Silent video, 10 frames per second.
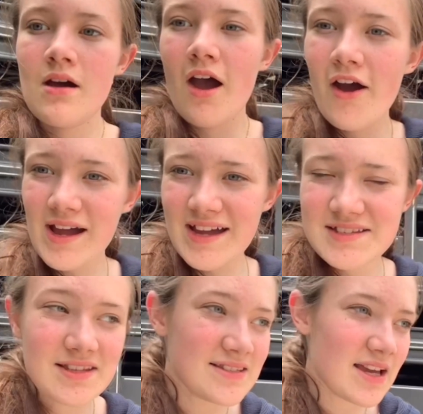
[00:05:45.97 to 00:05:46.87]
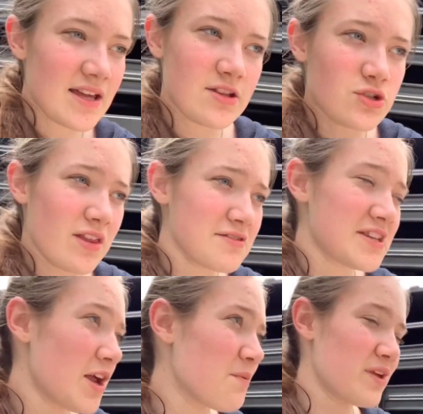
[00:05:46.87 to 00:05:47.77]
Okay, so that's kind of the trailer
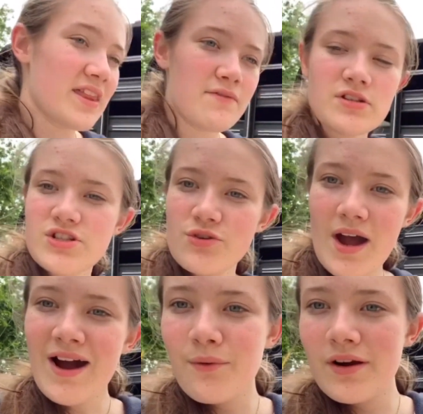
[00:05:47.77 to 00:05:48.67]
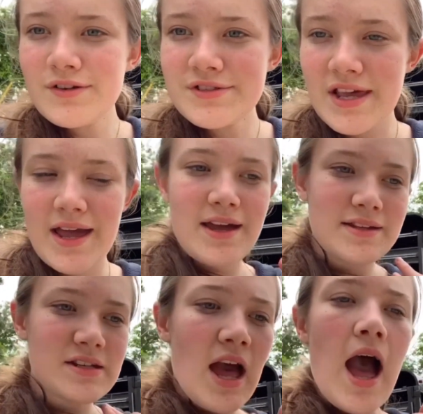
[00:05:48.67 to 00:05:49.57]
setup. We leave in two hours, and
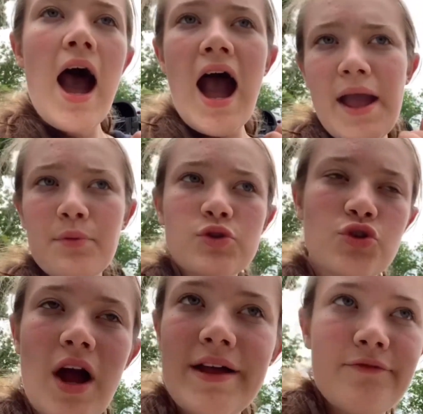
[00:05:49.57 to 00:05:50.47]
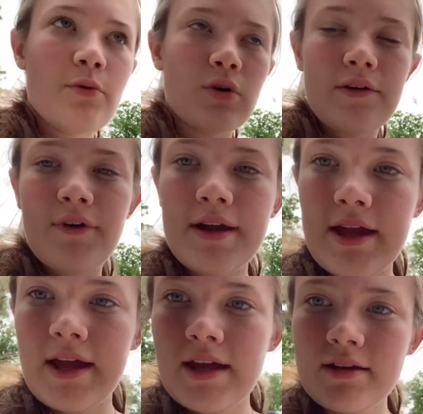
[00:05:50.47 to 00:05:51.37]
I will try and film whatever I
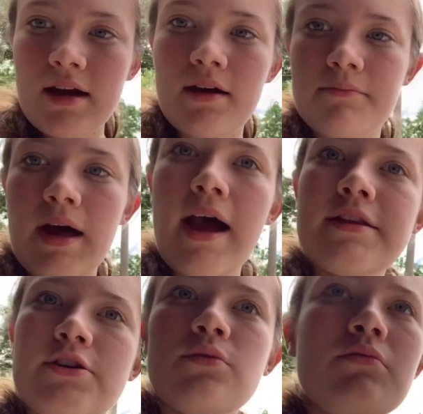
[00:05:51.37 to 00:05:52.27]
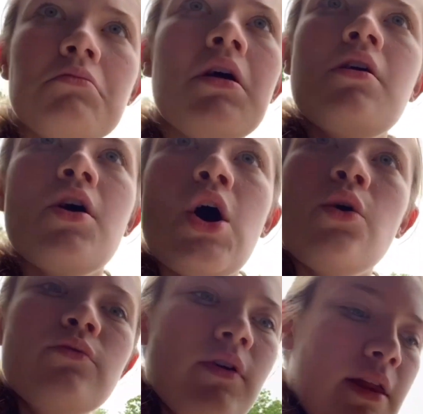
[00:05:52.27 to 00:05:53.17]
can, um, but I don't
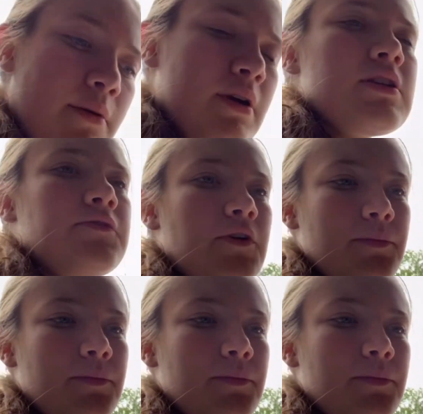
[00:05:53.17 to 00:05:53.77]
really want to film at